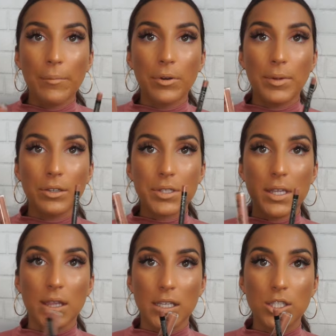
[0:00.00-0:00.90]
going to be
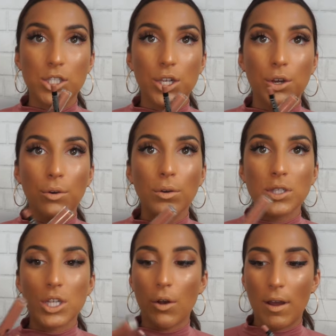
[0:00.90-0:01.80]
using these two.
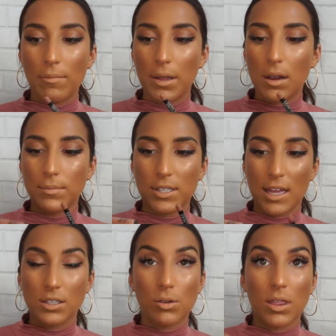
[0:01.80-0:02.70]
So I've been
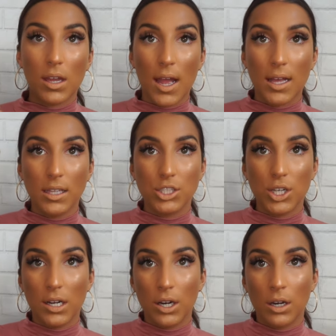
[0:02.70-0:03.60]
obsessed with the Kylie
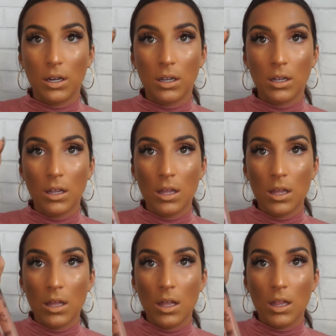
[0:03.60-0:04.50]
Jenner
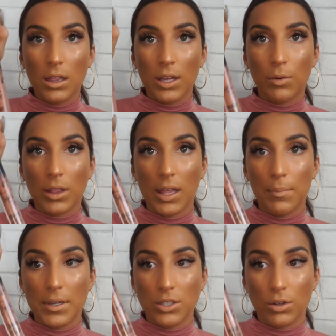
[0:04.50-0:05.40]
Liquid
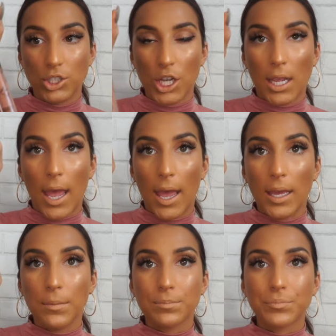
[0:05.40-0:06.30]
Lip in Dolce
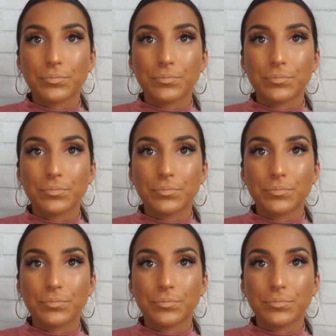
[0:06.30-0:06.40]
K.